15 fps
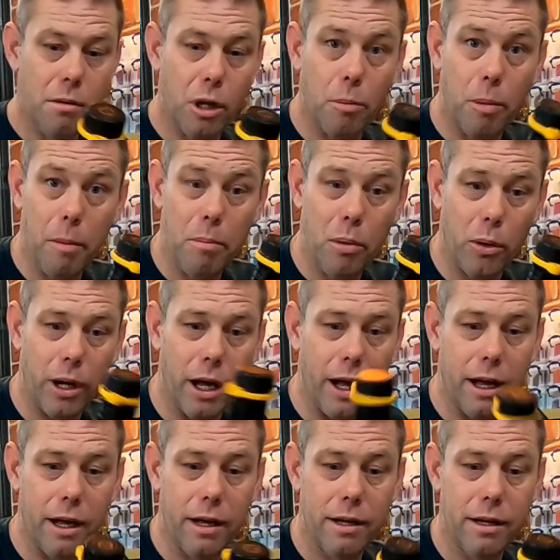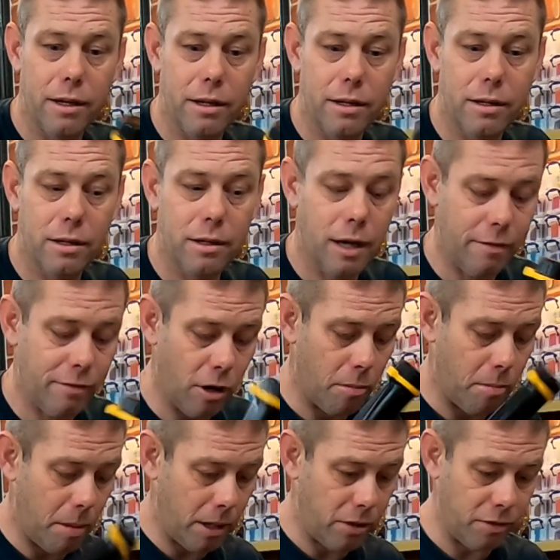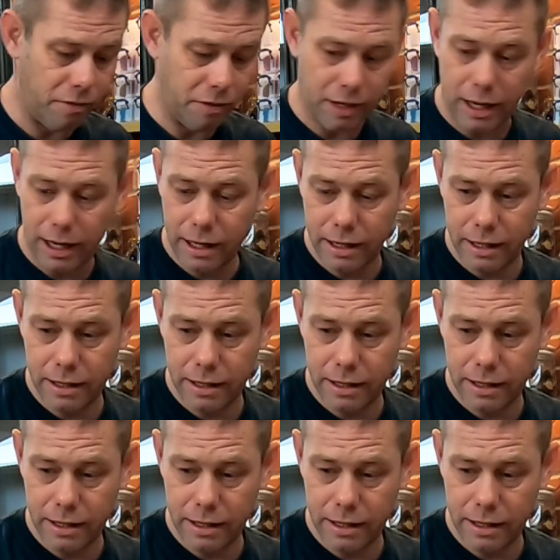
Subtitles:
got the pinpointer. I haven't got a battery for that.